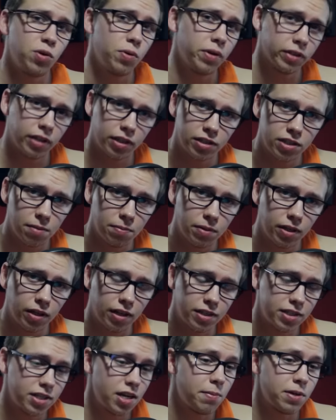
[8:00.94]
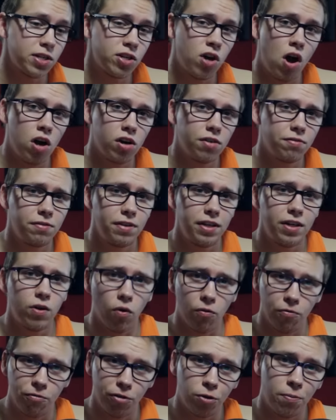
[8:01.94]
doing like something like cinematography
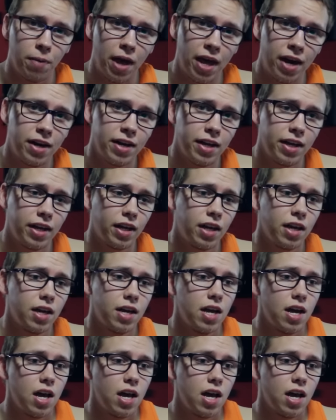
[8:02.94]
or film editing.